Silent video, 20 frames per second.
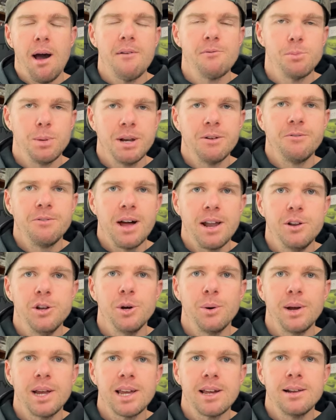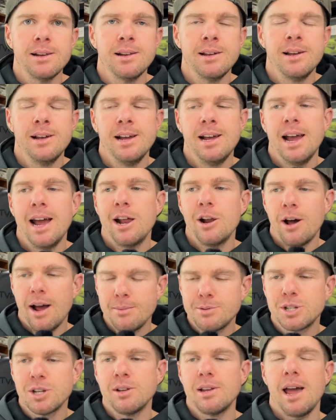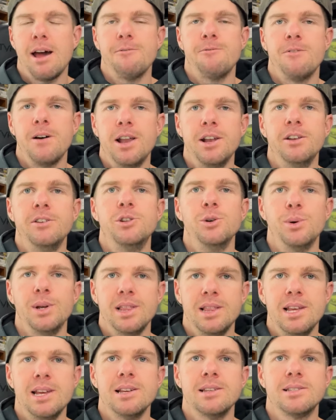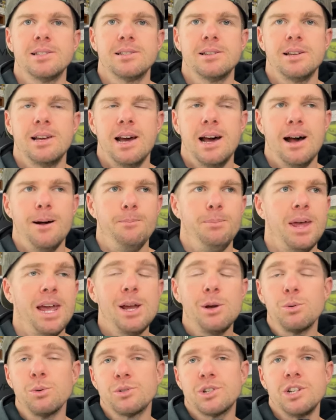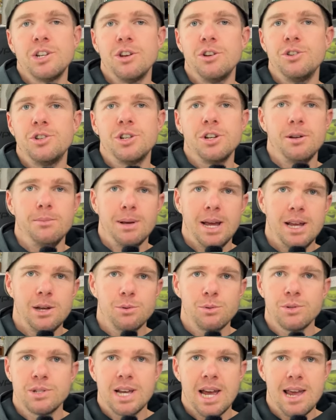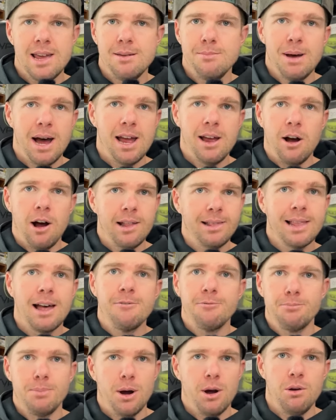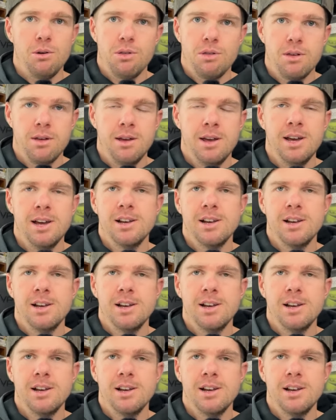have a bit of fun doing it. And I absolutely have fun doing this. Um, equal to YouTube, equal to eBay. I love both.